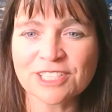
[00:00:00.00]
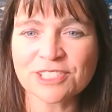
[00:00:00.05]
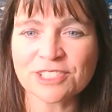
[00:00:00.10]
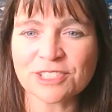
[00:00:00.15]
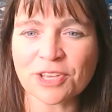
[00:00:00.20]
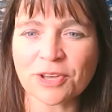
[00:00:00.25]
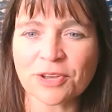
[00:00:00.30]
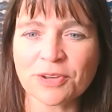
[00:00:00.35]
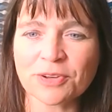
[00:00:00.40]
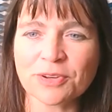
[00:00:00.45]

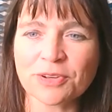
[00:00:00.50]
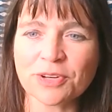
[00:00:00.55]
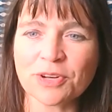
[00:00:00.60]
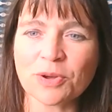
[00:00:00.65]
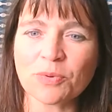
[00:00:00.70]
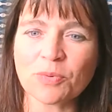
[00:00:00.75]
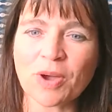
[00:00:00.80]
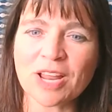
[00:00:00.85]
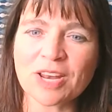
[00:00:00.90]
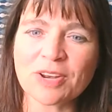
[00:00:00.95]
So,
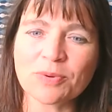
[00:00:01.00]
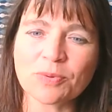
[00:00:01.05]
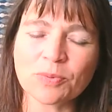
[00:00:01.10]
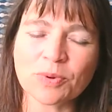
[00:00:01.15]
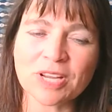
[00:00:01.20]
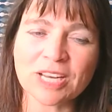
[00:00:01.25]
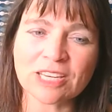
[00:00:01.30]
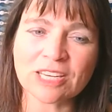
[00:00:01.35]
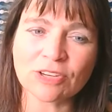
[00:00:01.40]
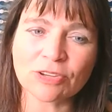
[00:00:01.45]
when
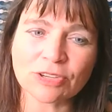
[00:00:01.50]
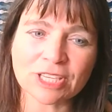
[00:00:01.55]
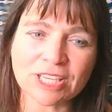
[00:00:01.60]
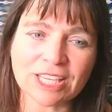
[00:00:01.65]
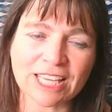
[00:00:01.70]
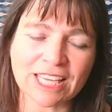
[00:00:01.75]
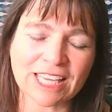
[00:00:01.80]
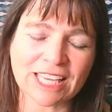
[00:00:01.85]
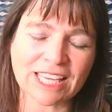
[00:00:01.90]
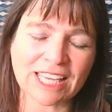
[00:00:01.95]
we're
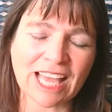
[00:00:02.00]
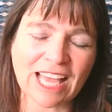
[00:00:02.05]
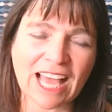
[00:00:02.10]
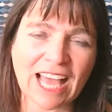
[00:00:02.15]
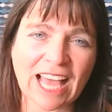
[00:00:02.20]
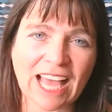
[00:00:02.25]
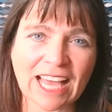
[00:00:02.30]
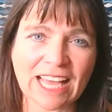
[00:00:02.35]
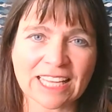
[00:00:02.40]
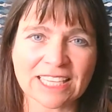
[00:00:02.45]
looking
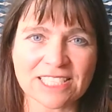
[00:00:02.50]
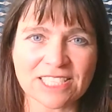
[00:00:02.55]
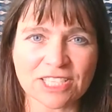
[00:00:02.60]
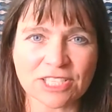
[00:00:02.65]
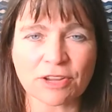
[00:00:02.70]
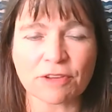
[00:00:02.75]
at,